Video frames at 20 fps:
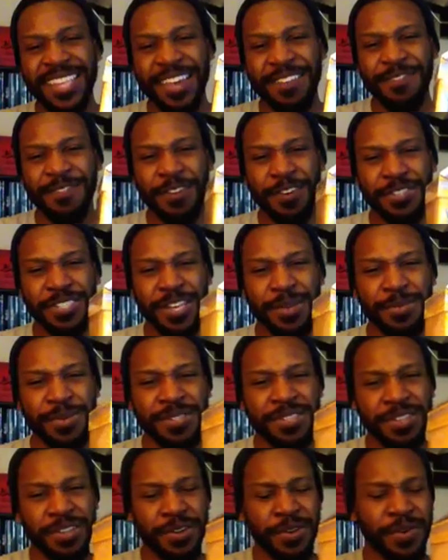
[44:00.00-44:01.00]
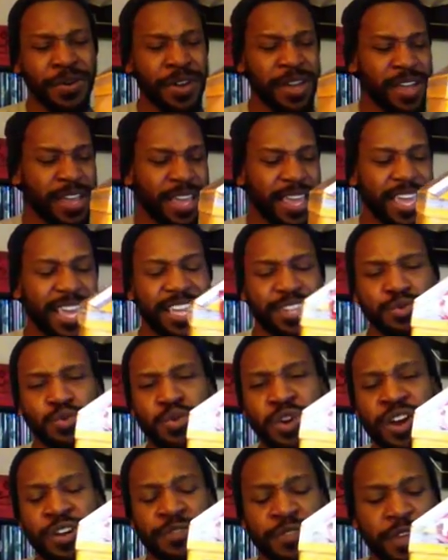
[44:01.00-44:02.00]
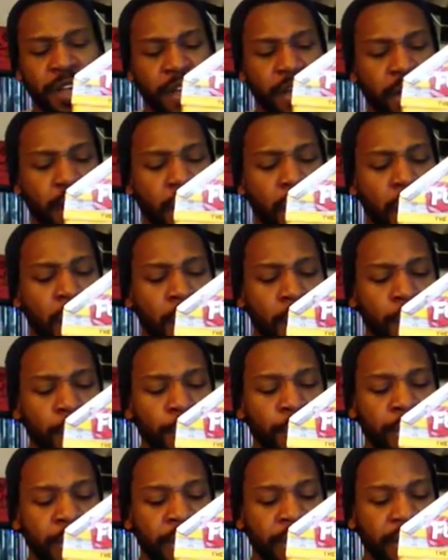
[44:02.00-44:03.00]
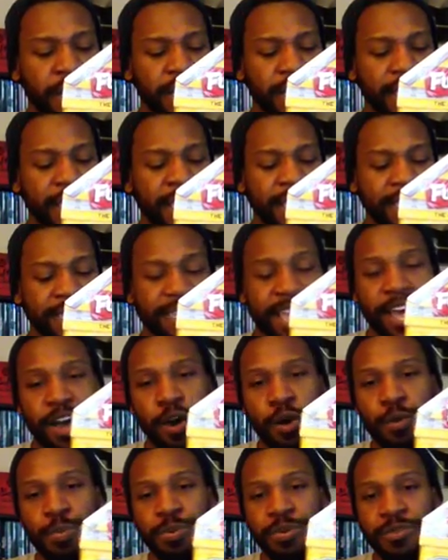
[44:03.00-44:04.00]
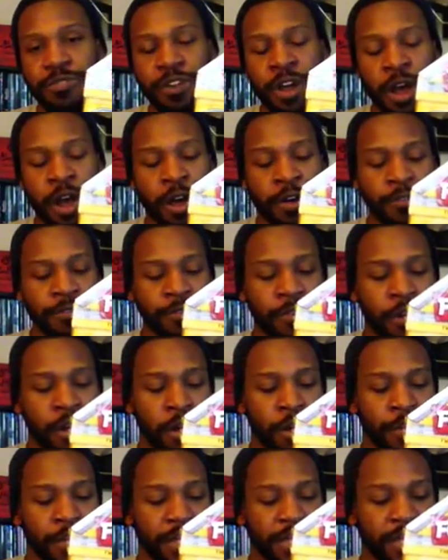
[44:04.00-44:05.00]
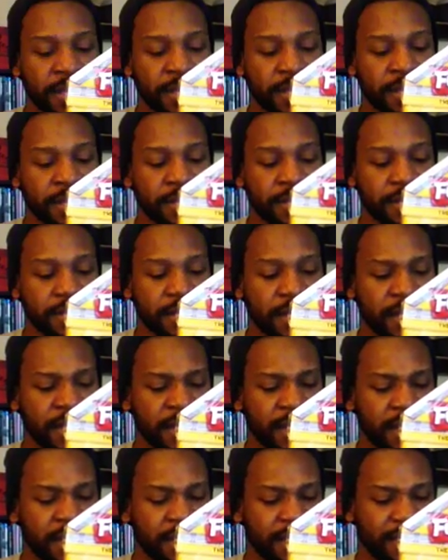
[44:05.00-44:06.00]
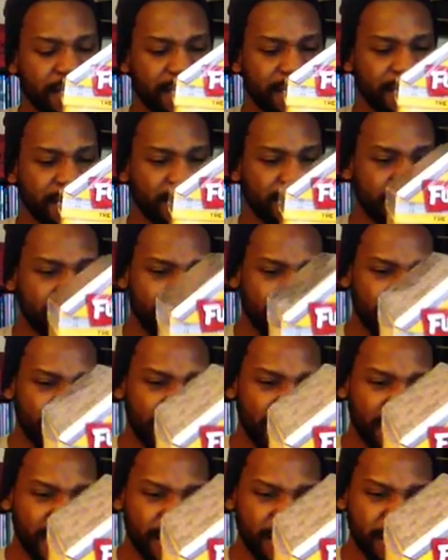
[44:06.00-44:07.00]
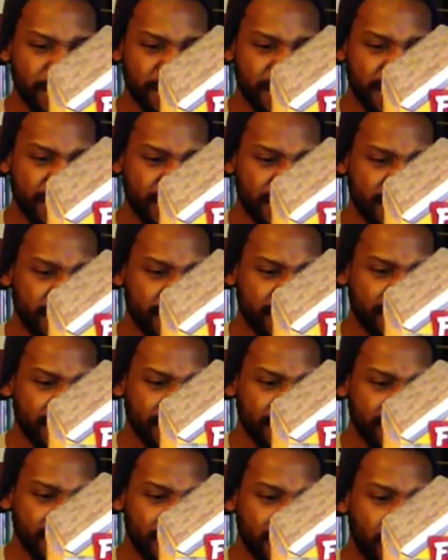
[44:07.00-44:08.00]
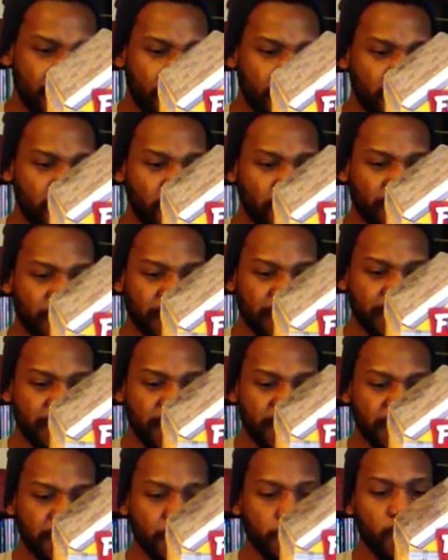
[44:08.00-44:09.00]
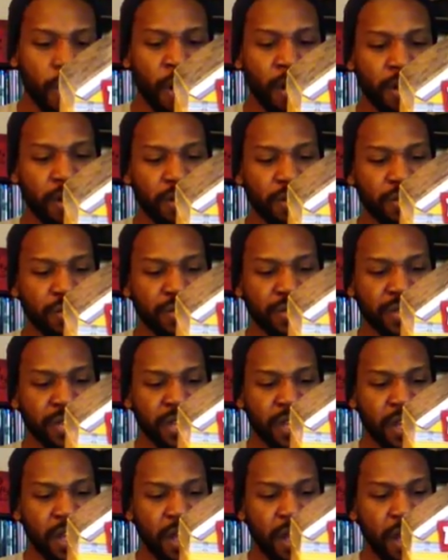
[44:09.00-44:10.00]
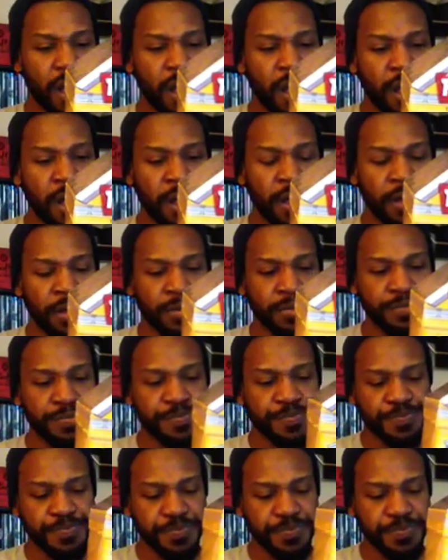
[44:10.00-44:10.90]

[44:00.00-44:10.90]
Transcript: that first episode gets rough. But he gets help from his, I think it was his uncle, the 2 uncles, Uncle